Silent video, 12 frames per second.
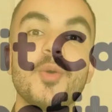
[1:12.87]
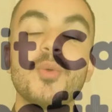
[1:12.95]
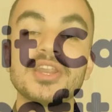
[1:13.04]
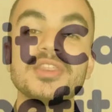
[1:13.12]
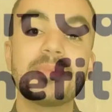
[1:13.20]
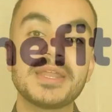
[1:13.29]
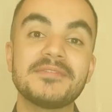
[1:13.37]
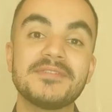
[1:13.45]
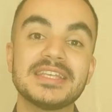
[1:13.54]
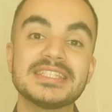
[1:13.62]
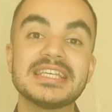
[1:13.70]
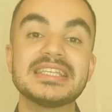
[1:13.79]
One of the
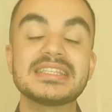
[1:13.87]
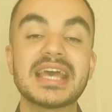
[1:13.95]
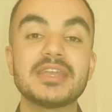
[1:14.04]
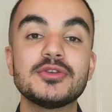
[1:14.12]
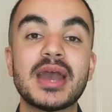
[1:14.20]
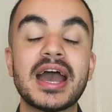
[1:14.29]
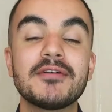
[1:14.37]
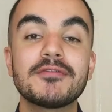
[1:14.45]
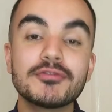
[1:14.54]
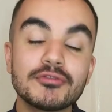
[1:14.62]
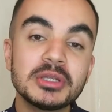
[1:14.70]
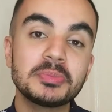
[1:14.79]
benefits is that you have
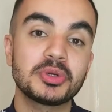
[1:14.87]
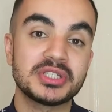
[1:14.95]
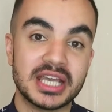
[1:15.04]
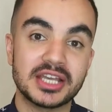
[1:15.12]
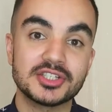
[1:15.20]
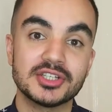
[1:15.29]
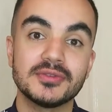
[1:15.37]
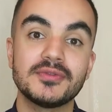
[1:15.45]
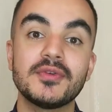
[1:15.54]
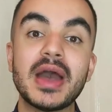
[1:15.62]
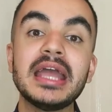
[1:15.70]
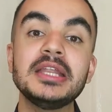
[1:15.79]
free protection
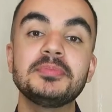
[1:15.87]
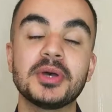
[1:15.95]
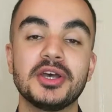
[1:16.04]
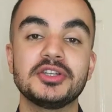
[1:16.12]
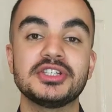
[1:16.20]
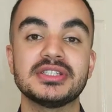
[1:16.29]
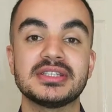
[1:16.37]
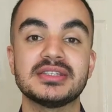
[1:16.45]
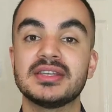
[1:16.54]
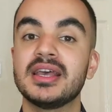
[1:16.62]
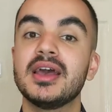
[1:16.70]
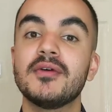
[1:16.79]
for any
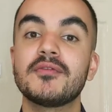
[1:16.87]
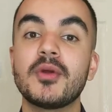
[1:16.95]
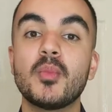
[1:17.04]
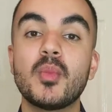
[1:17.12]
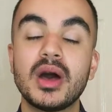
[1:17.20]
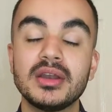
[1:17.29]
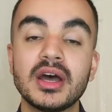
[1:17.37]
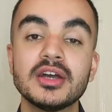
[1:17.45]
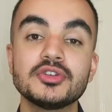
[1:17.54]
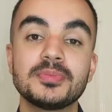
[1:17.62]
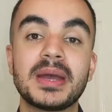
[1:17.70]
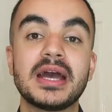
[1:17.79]
purchases from
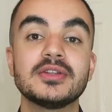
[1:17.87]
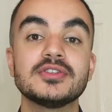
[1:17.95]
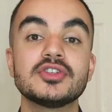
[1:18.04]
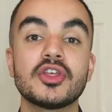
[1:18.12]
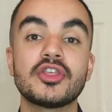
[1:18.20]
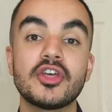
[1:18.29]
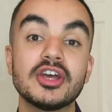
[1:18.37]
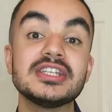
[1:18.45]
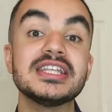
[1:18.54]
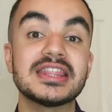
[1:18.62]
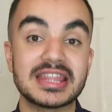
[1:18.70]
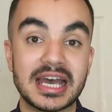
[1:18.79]
£100 to
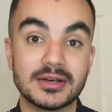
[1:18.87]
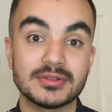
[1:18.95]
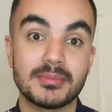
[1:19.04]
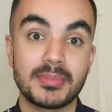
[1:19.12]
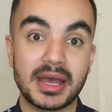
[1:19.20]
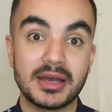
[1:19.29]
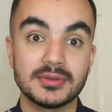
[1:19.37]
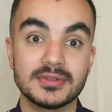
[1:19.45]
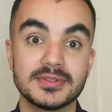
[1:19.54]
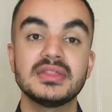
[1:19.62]
£30,000.